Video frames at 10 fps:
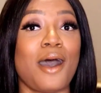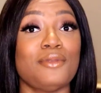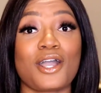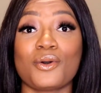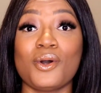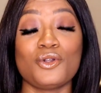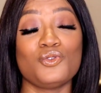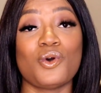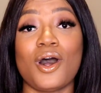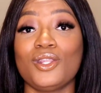I'm not gonna
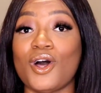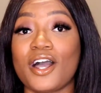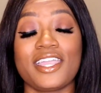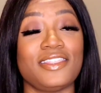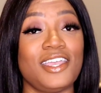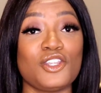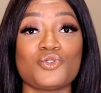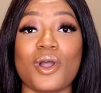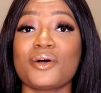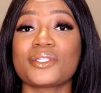hold you all long in the
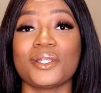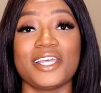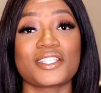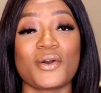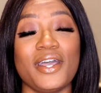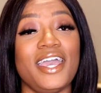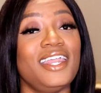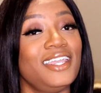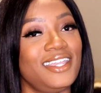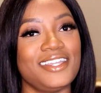intro, so let's go
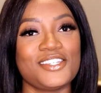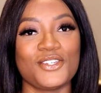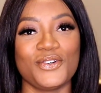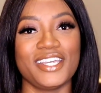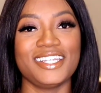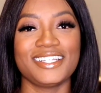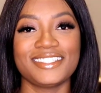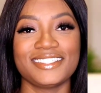ahead and get into it.